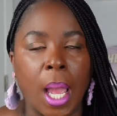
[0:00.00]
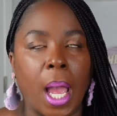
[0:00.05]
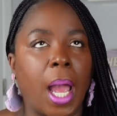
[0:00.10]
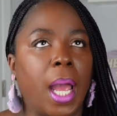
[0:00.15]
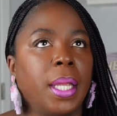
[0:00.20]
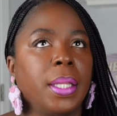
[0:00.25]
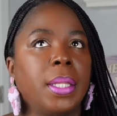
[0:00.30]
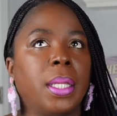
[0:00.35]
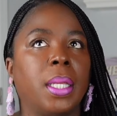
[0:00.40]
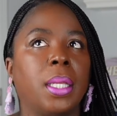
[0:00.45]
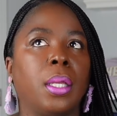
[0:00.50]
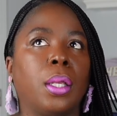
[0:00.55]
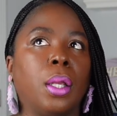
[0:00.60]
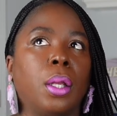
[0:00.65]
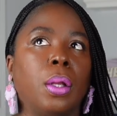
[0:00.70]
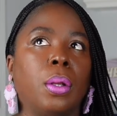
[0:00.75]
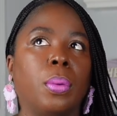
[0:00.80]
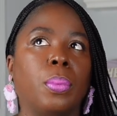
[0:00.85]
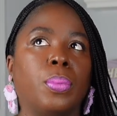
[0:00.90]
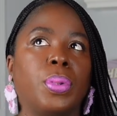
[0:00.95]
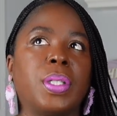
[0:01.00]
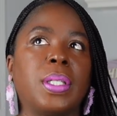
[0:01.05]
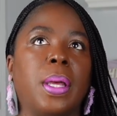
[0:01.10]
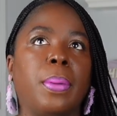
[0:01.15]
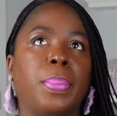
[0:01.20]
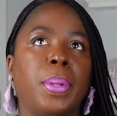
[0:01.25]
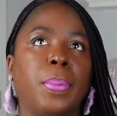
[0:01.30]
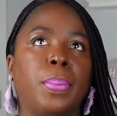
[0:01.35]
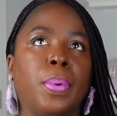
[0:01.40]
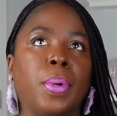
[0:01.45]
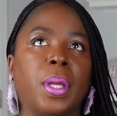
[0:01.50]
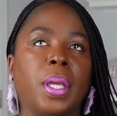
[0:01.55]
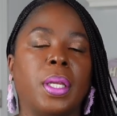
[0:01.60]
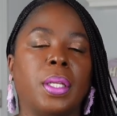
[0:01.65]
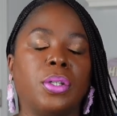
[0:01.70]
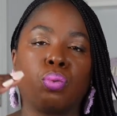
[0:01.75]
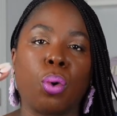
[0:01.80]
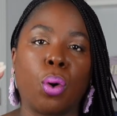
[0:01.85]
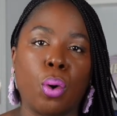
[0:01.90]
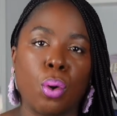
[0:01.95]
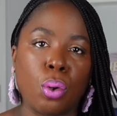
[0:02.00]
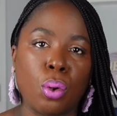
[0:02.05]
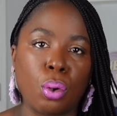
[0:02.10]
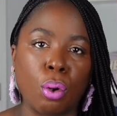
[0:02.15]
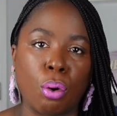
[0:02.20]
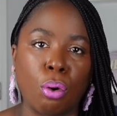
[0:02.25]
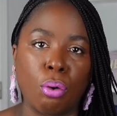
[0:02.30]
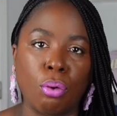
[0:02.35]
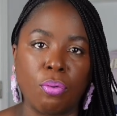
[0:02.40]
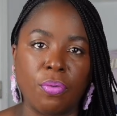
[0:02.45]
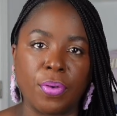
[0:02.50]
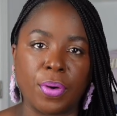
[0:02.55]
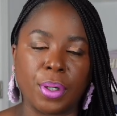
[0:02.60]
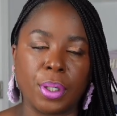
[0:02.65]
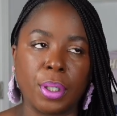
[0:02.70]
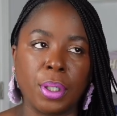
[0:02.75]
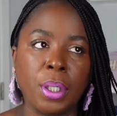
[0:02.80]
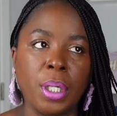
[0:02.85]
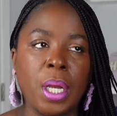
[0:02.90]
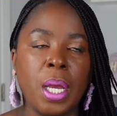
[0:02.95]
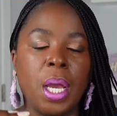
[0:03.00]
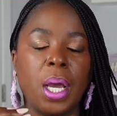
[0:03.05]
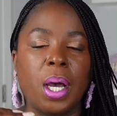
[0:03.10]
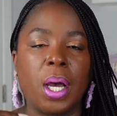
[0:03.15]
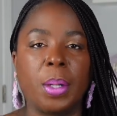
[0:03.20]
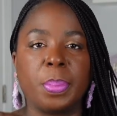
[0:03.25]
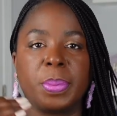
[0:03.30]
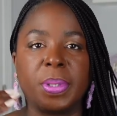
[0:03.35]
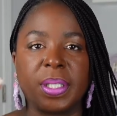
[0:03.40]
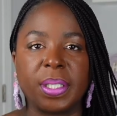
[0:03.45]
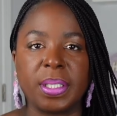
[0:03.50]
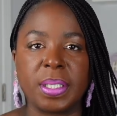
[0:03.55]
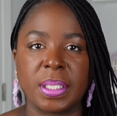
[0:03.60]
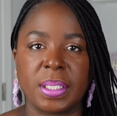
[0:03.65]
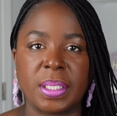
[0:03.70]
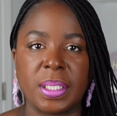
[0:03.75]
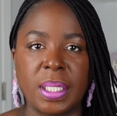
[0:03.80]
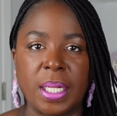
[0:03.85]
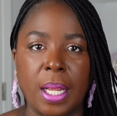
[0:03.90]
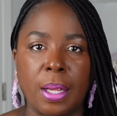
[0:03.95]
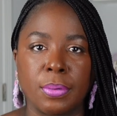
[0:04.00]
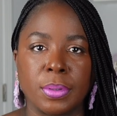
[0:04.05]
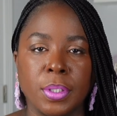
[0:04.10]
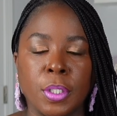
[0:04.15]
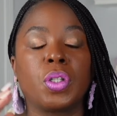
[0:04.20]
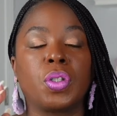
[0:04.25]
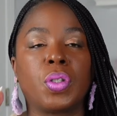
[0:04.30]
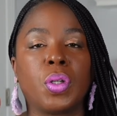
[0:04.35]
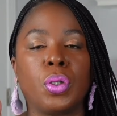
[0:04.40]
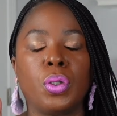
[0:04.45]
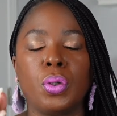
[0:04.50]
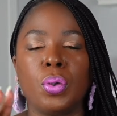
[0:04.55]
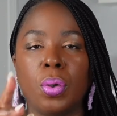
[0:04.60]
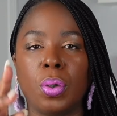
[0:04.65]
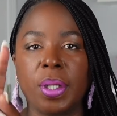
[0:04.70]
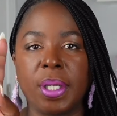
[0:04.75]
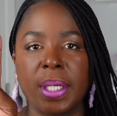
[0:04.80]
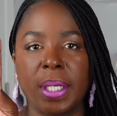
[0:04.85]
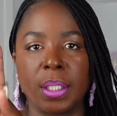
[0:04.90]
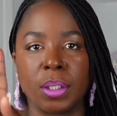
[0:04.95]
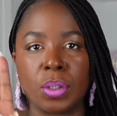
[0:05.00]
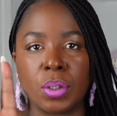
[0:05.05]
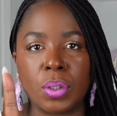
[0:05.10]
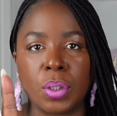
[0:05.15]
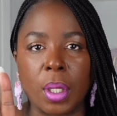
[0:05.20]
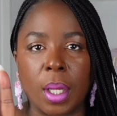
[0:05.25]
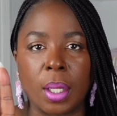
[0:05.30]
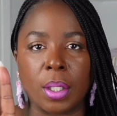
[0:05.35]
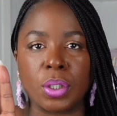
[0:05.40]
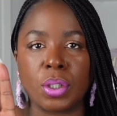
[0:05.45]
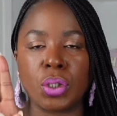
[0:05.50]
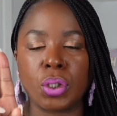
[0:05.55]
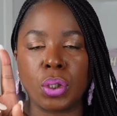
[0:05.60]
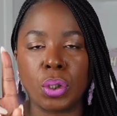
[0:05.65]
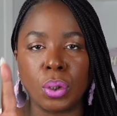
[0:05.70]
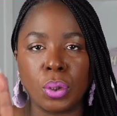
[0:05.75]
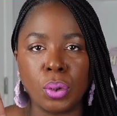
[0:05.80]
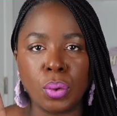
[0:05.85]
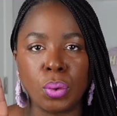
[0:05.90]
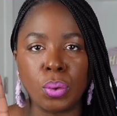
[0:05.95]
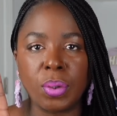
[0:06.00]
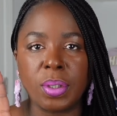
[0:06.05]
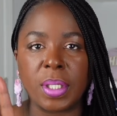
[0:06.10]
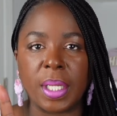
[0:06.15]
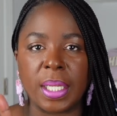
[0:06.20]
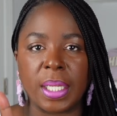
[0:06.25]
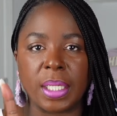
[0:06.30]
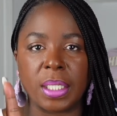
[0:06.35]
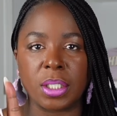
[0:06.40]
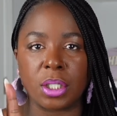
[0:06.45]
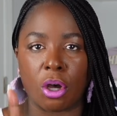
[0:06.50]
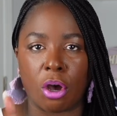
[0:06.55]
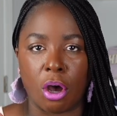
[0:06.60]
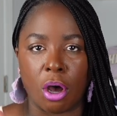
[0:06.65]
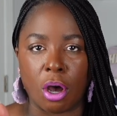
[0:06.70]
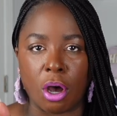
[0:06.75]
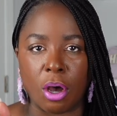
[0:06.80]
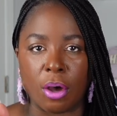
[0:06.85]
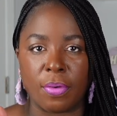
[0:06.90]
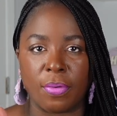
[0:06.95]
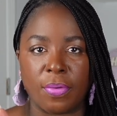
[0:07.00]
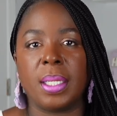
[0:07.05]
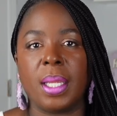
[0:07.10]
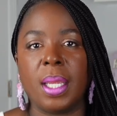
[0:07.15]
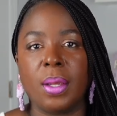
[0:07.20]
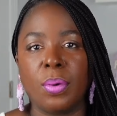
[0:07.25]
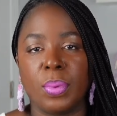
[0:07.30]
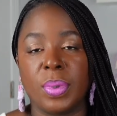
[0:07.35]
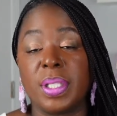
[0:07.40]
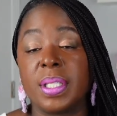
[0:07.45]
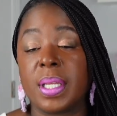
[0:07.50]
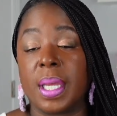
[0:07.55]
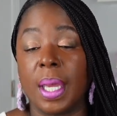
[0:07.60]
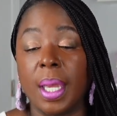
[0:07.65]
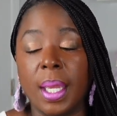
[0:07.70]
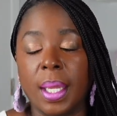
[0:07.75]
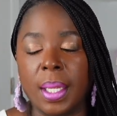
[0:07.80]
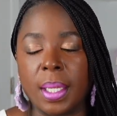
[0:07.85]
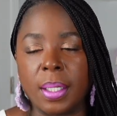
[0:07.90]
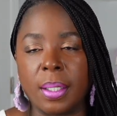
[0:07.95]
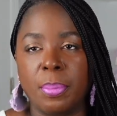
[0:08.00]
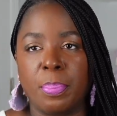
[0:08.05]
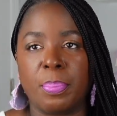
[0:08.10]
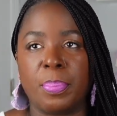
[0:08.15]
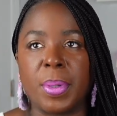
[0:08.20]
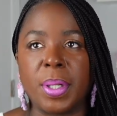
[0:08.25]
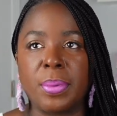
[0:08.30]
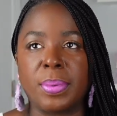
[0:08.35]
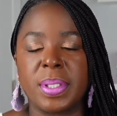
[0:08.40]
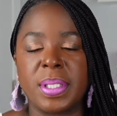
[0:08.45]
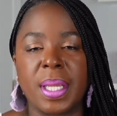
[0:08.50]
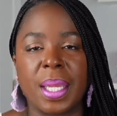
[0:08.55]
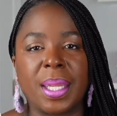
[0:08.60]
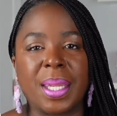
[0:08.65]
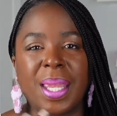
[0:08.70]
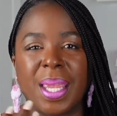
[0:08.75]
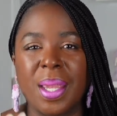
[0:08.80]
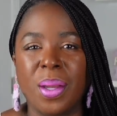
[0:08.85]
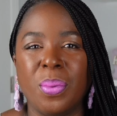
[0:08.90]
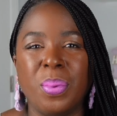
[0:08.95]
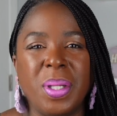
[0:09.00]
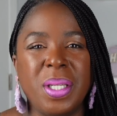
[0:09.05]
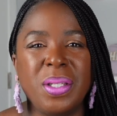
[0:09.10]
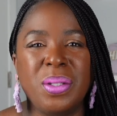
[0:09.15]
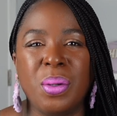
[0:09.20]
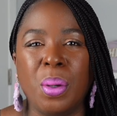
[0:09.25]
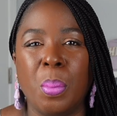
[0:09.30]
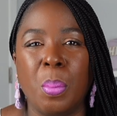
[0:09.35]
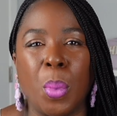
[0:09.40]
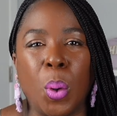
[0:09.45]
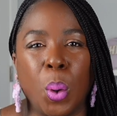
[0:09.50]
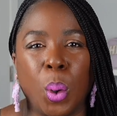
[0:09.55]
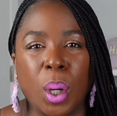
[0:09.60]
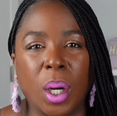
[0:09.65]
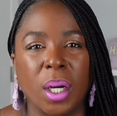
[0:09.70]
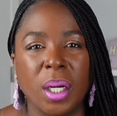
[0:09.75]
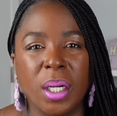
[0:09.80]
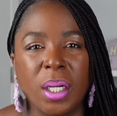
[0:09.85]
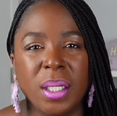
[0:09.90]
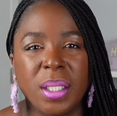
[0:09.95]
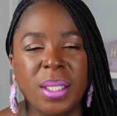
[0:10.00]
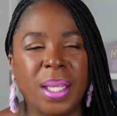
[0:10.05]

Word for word: I think some people could roll over up to 16 hours. So you only get 2 days off. It was good, but it was like, can't we do more?